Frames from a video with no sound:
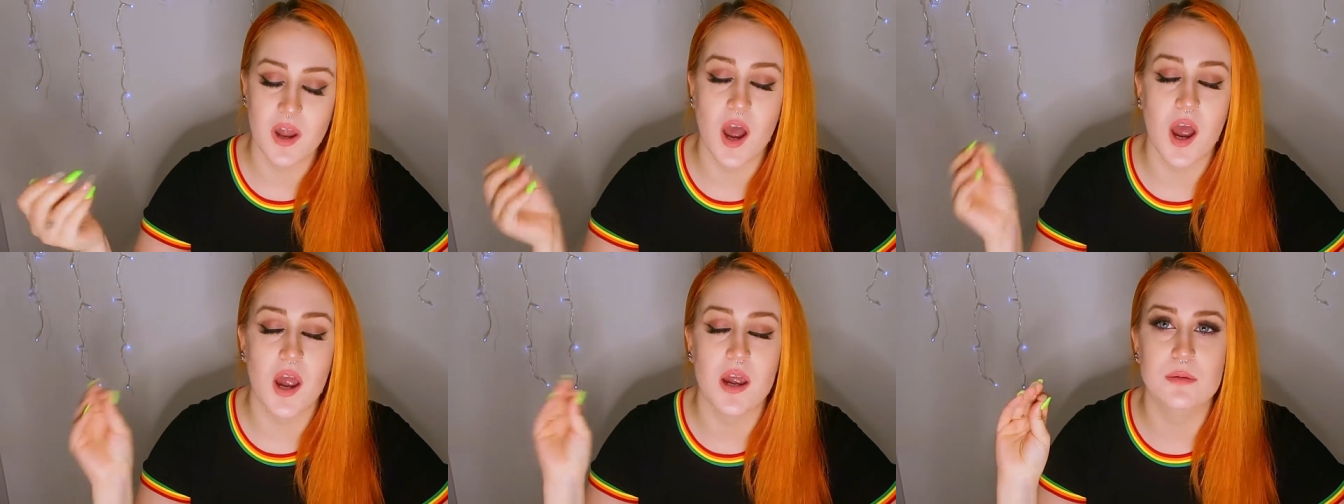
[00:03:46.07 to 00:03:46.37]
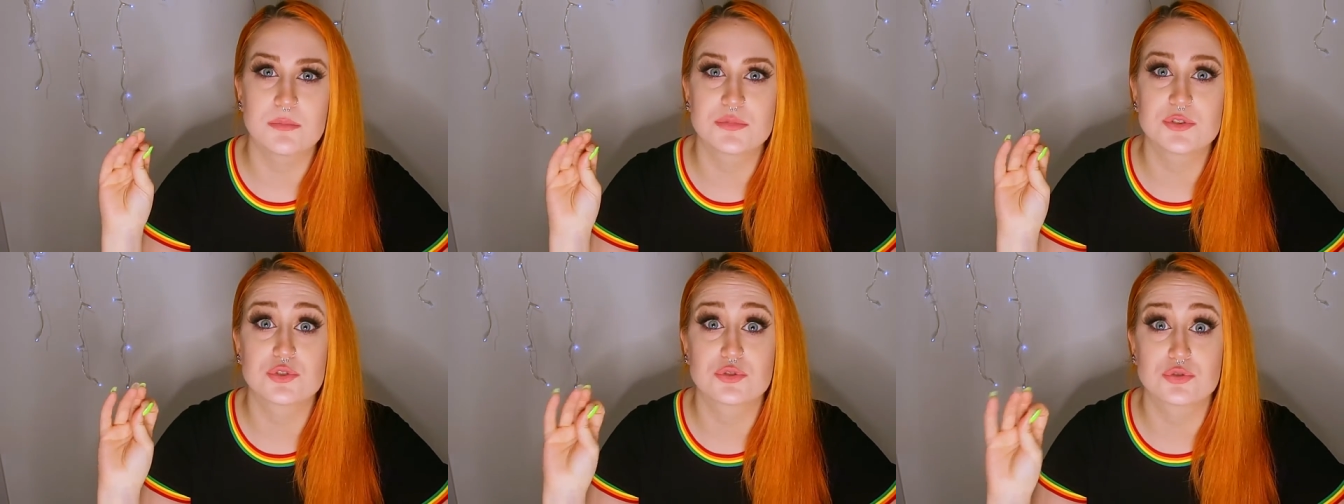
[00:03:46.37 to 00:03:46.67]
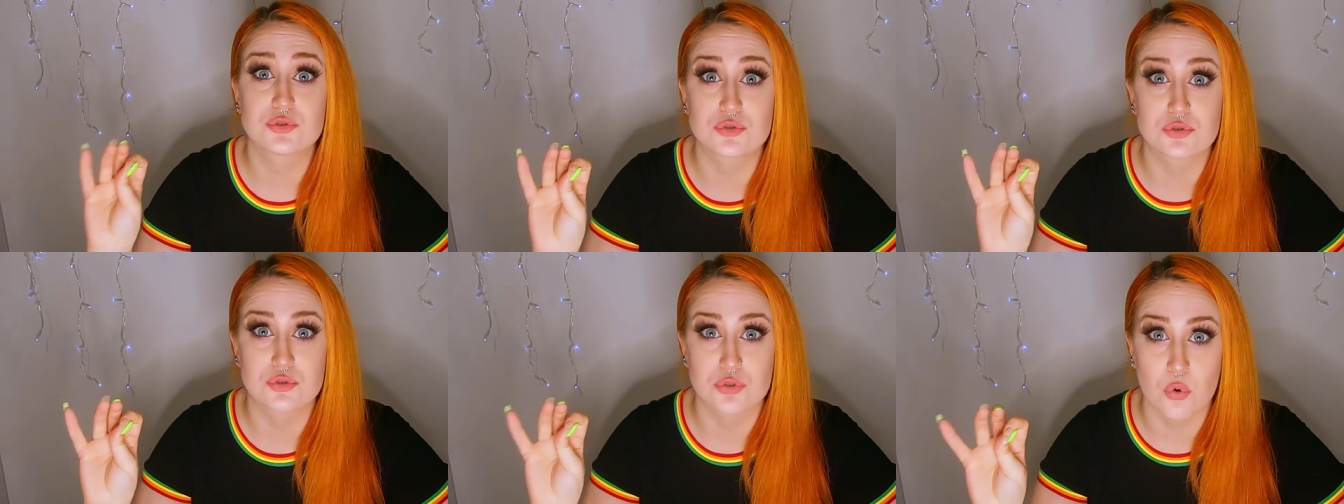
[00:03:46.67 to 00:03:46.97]
I am
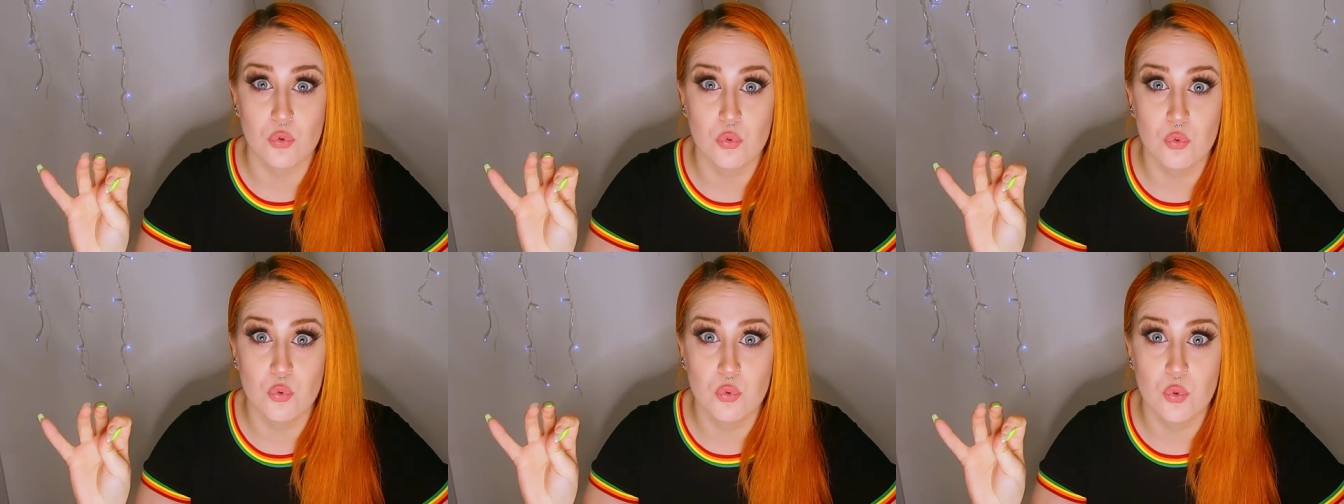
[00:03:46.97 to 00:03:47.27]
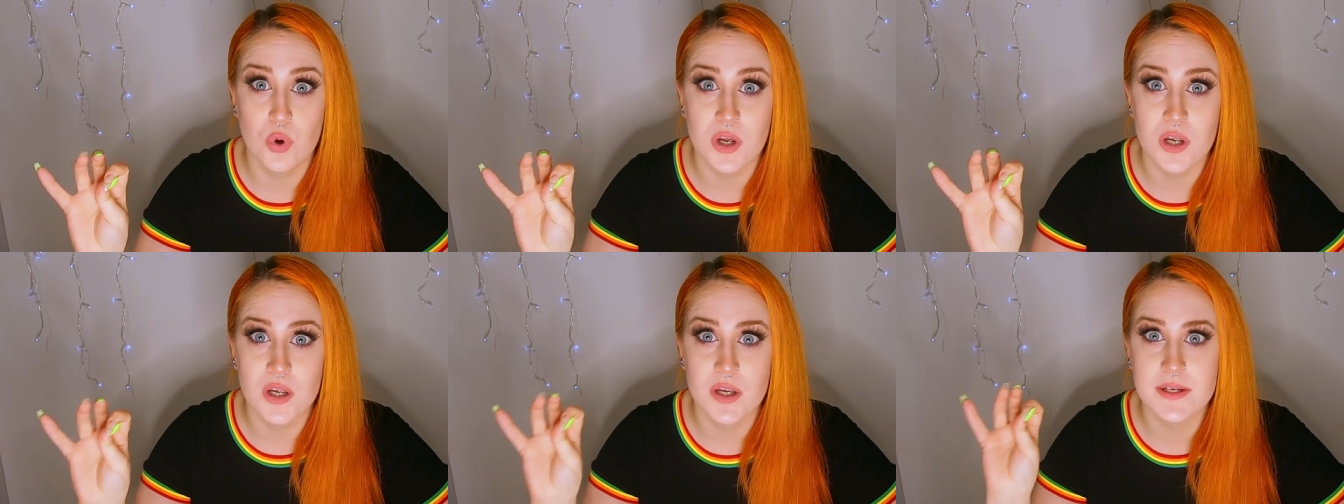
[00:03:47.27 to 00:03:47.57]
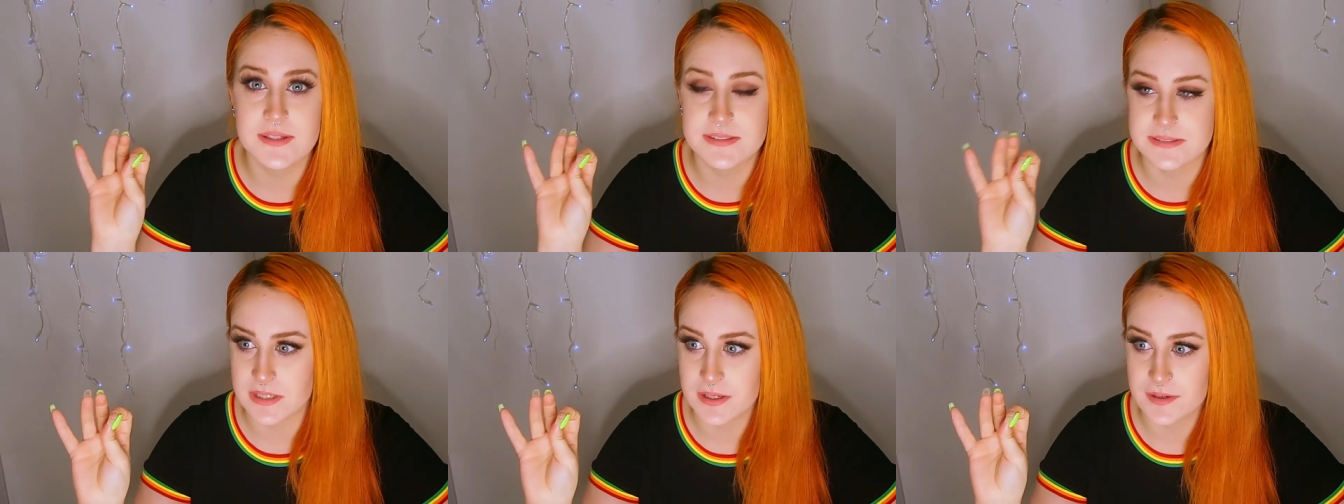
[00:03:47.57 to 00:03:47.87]
so
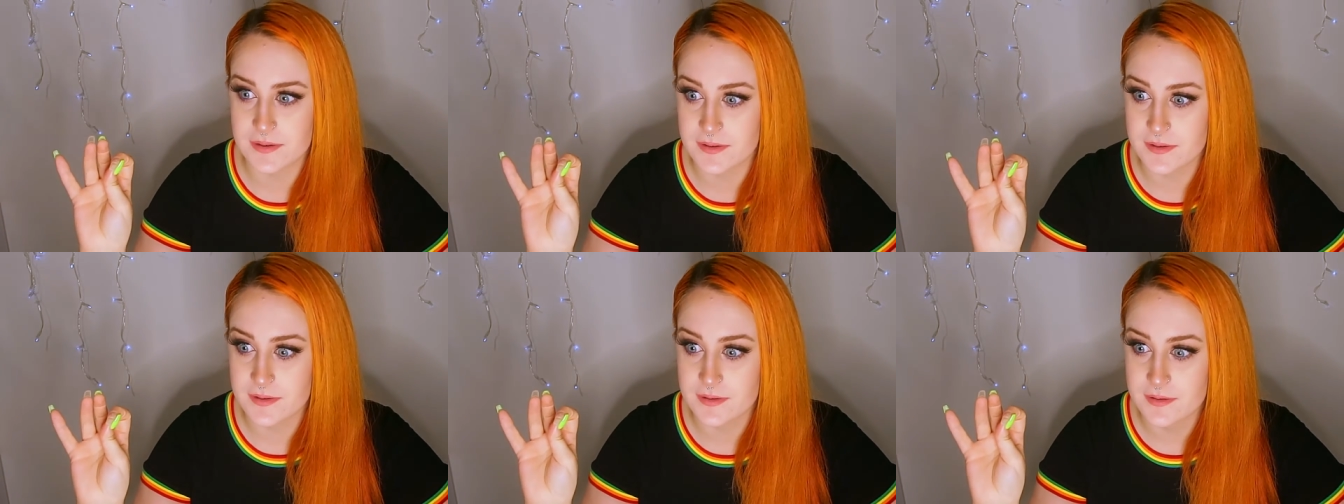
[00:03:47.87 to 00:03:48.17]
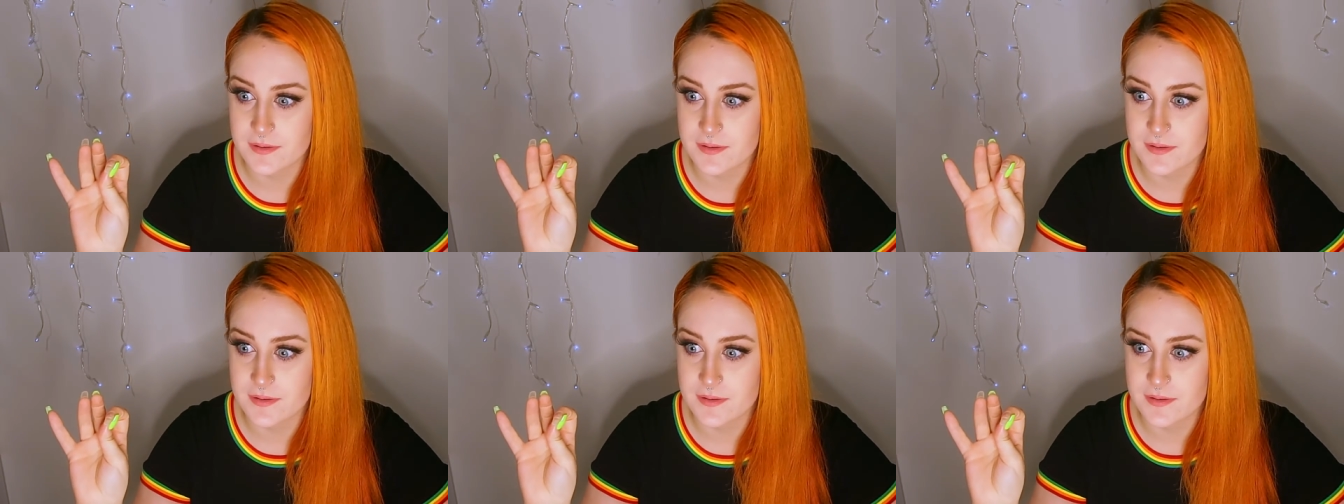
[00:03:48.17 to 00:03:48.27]
excited.